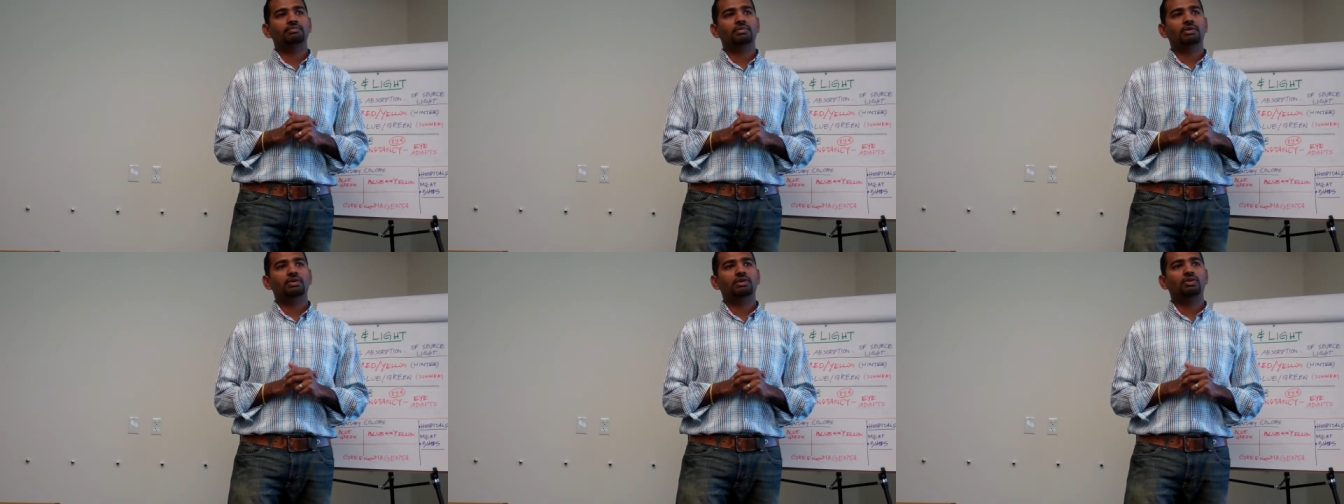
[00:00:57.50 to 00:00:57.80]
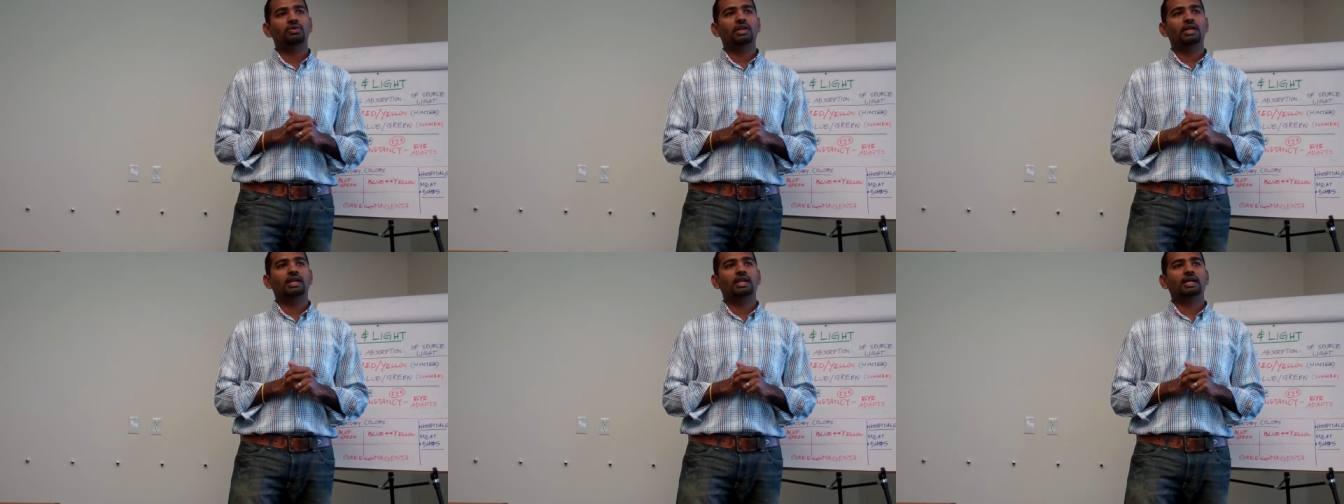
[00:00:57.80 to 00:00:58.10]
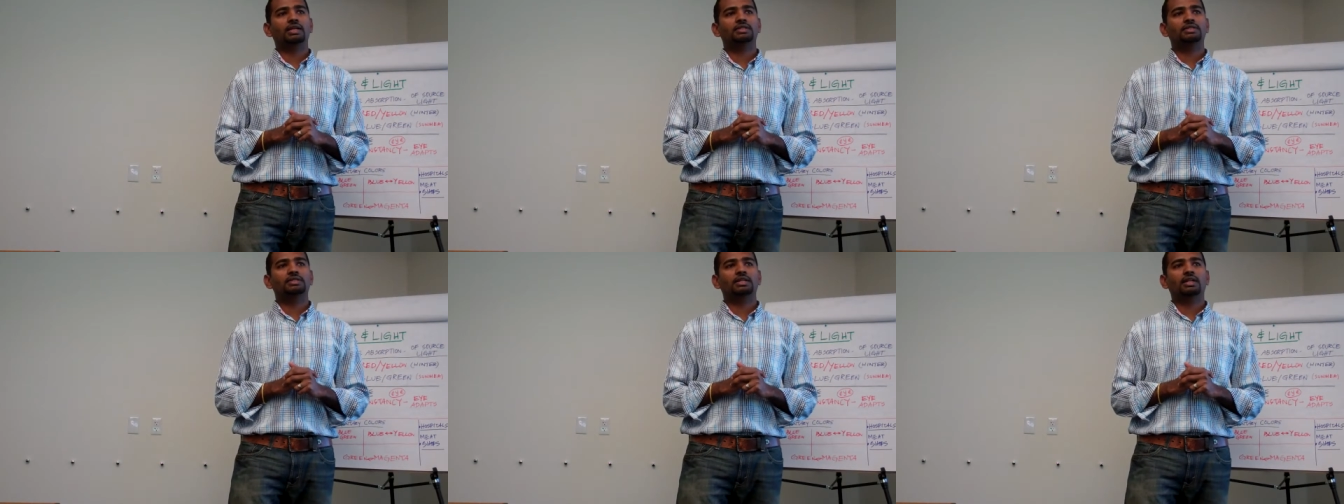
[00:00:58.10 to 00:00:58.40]
cooling
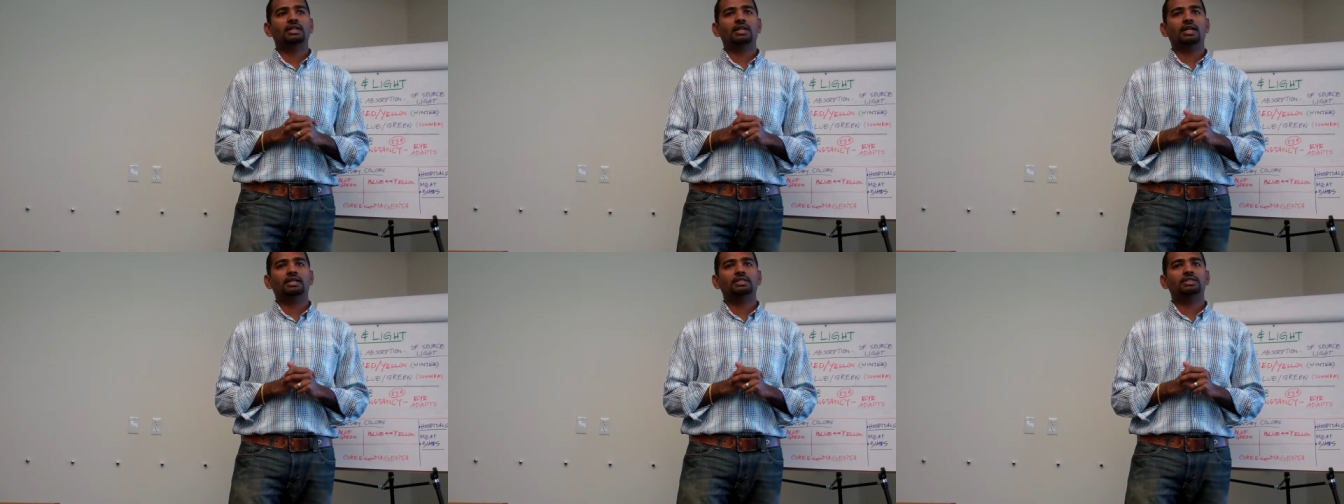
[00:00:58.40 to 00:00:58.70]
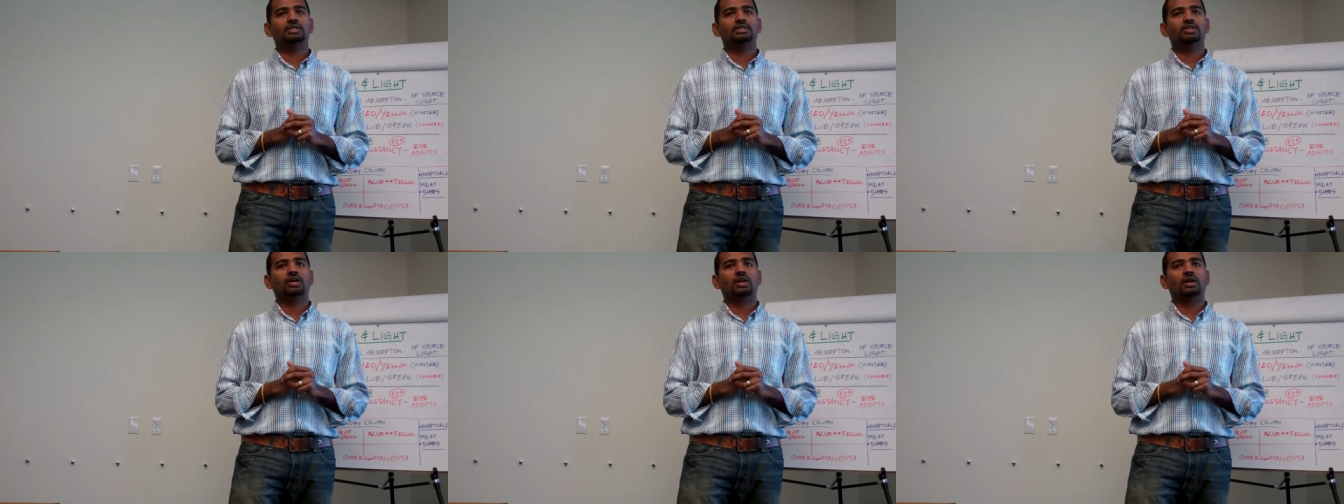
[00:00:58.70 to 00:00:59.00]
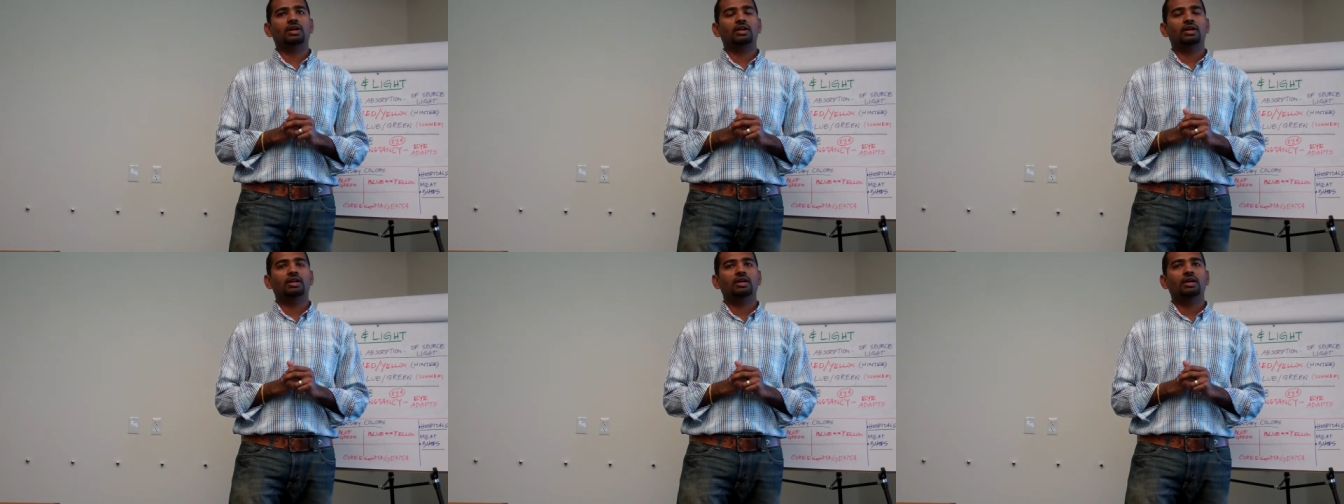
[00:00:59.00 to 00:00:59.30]
glass, sunglasses
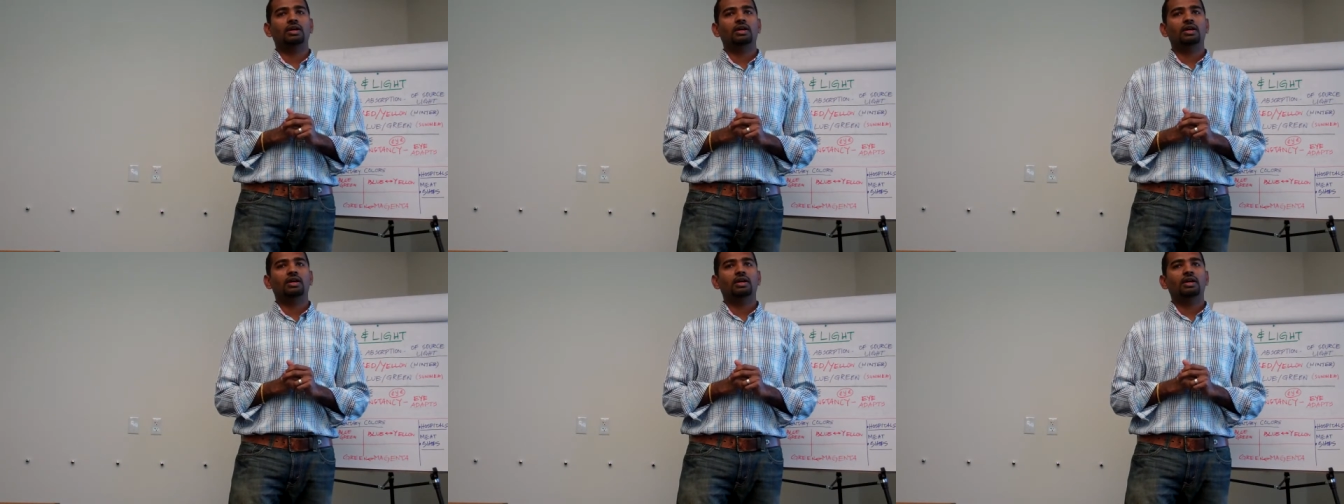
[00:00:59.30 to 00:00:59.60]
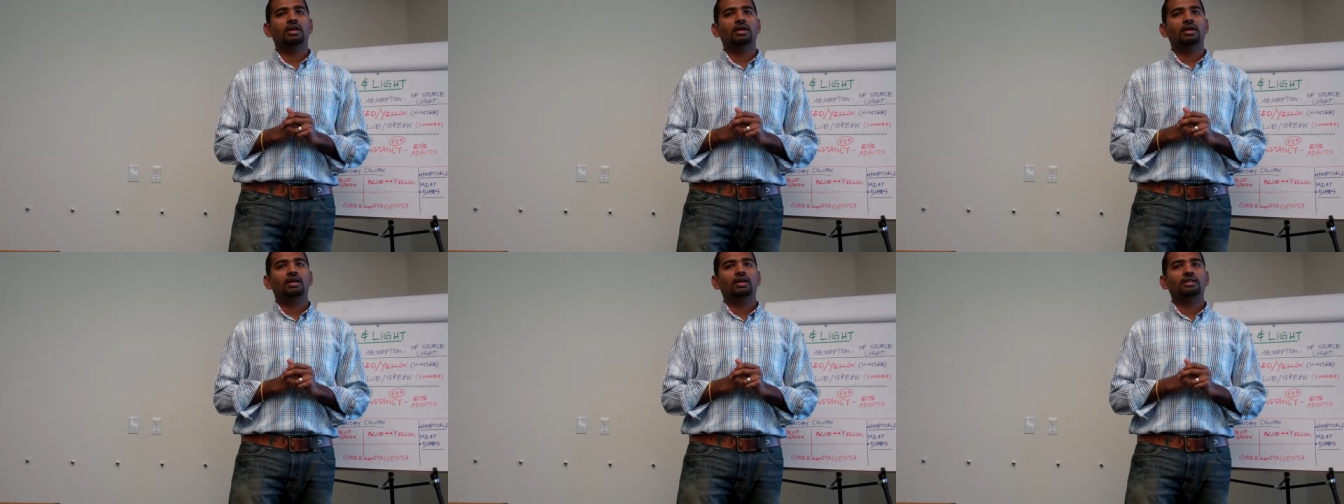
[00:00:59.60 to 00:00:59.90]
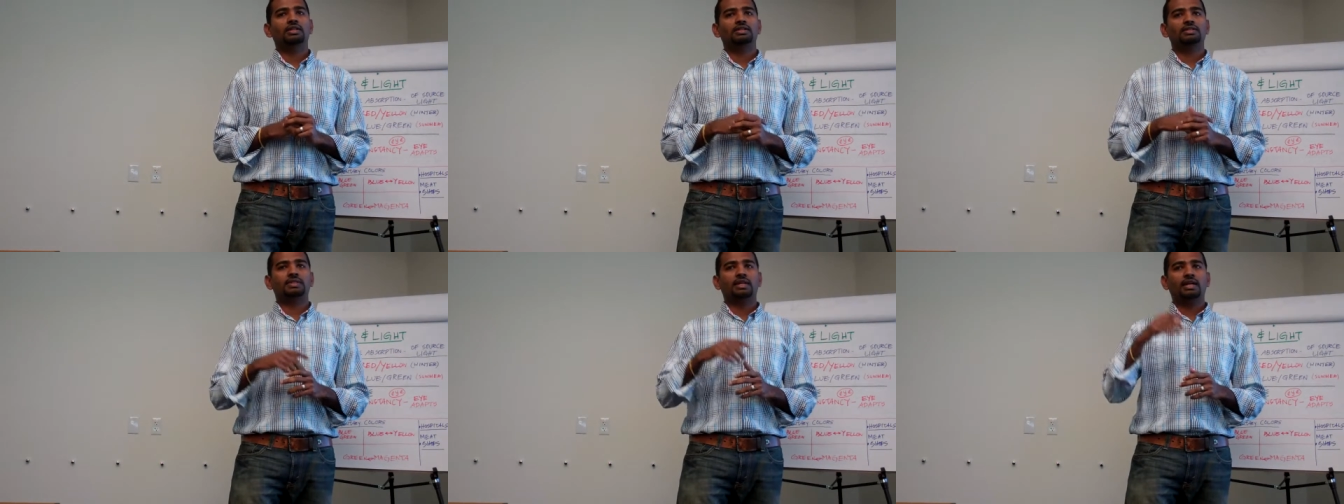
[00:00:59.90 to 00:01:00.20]
on,
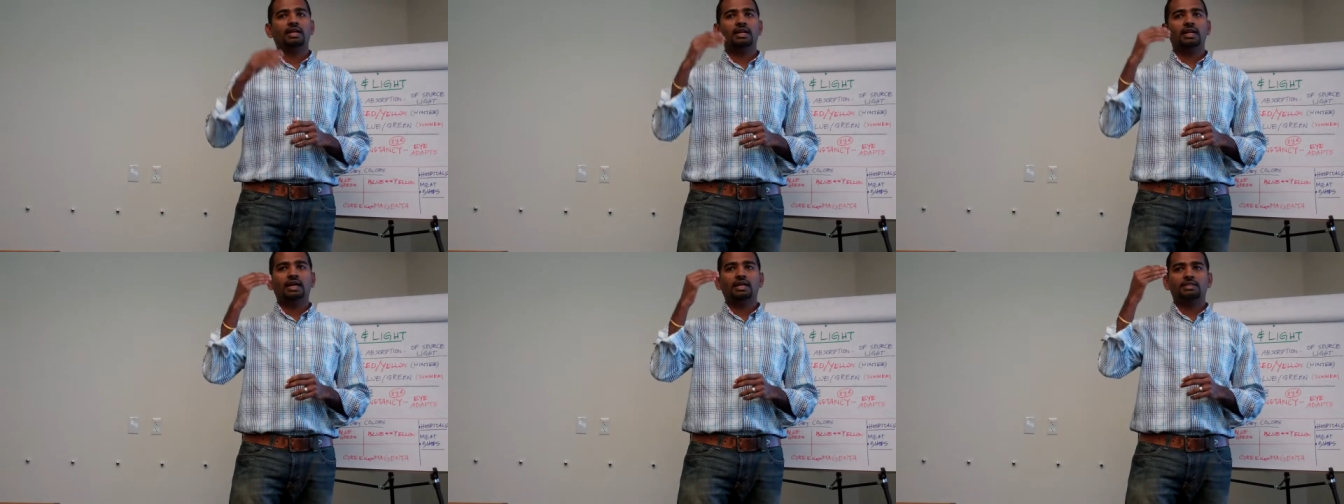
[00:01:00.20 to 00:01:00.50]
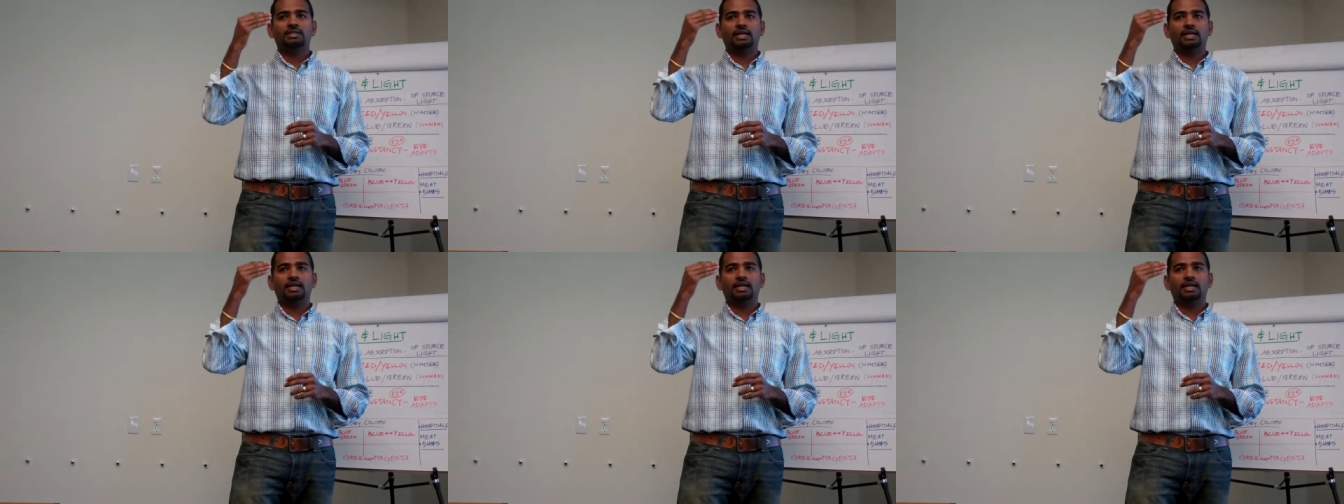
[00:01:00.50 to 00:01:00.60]
the sunglass